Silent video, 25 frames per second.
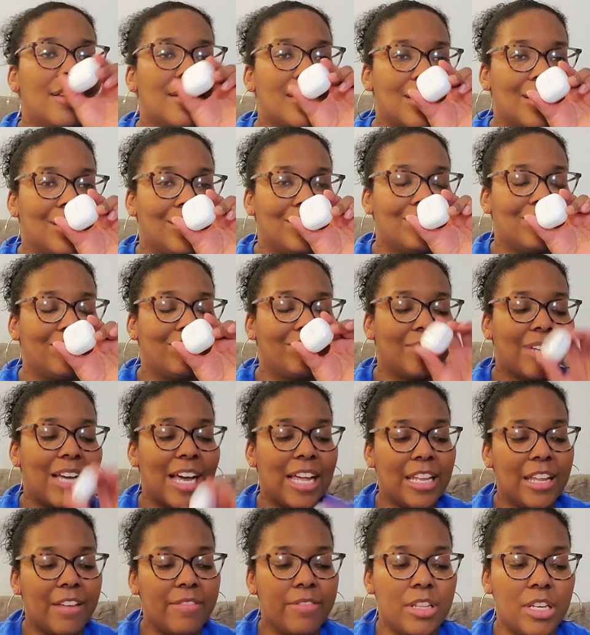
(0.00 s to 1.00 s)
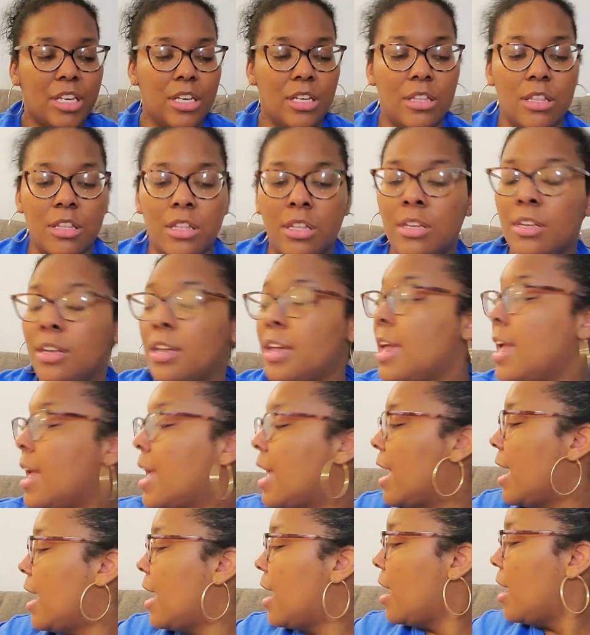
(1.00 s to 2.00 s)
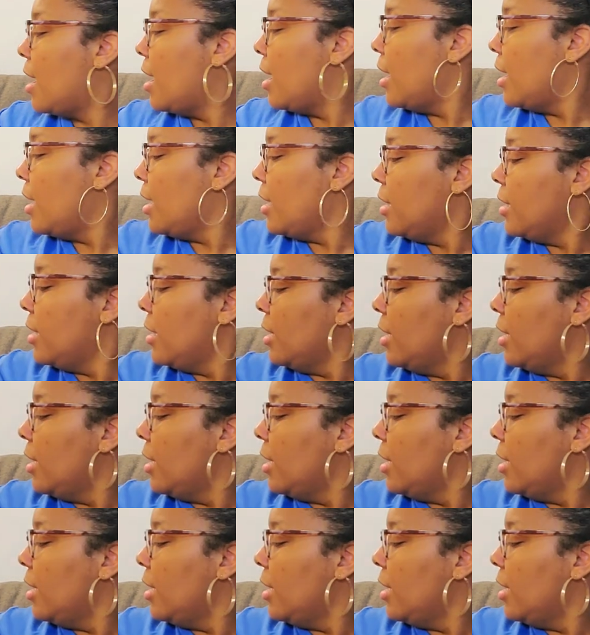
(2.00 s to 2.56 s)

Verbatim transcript: So, I love these. And